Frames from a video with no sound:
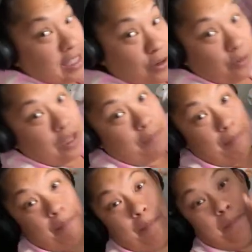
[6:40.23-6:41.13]
It's only
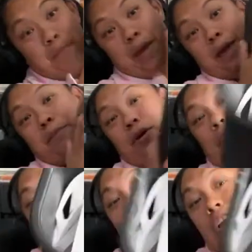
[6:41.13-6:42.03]
paper
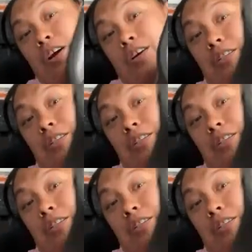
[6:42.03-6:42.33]
in here,